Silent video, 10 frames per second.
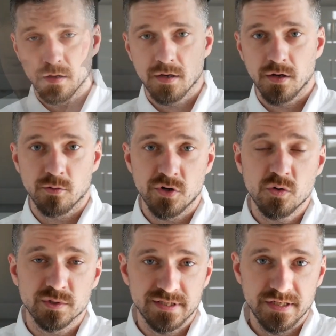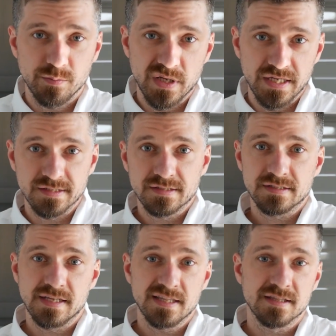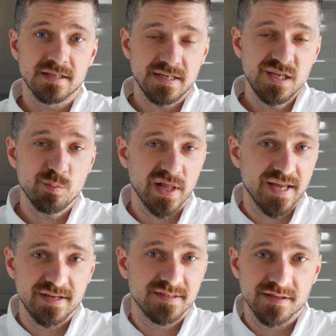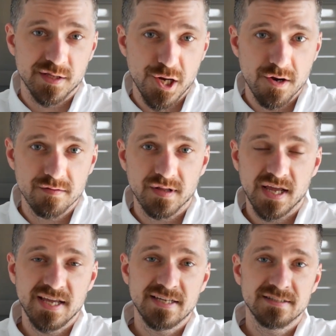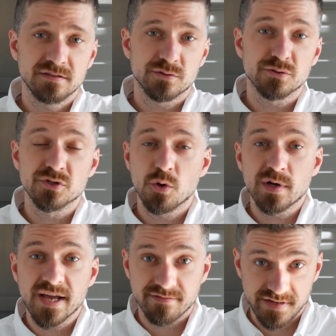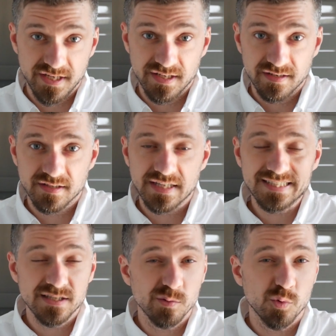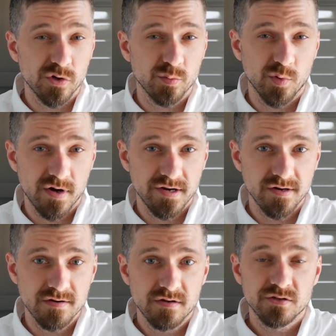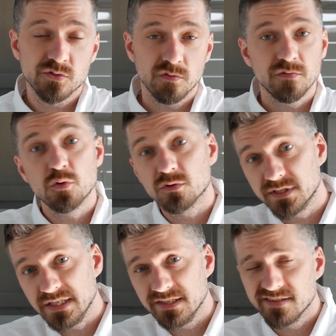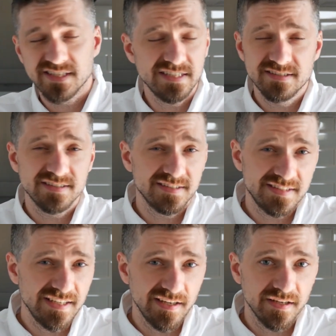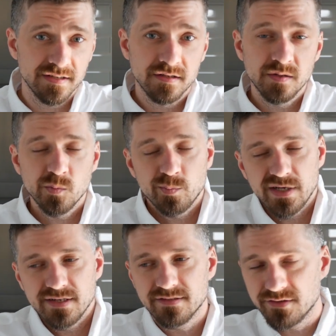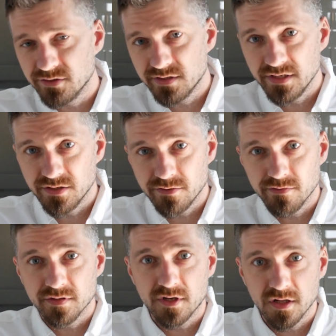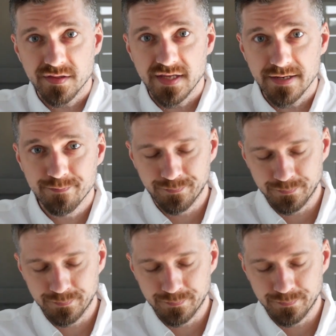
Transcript: Now, an herbal tea means that the tea plant isn't there, and there's no caffeine. That's the important part here. So a vocal tea isn't a tea, but it's just easier to call it that.